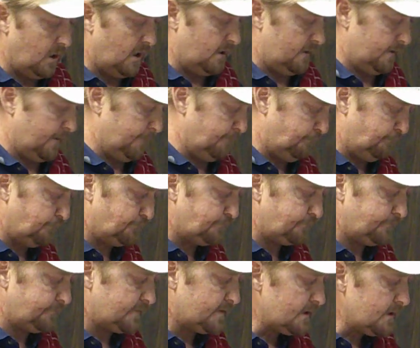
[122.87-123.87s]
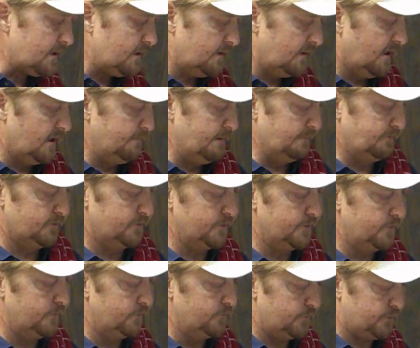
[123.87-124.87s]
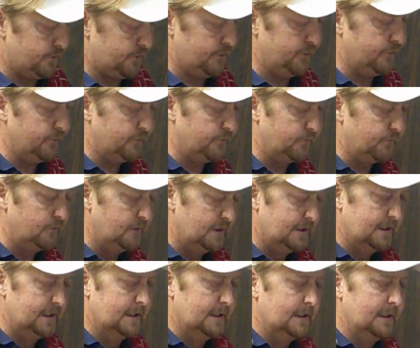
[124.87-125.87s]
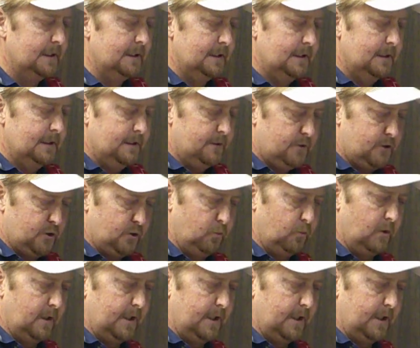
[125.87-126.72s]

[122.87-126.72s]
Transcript: A lot of people do 2 to 1.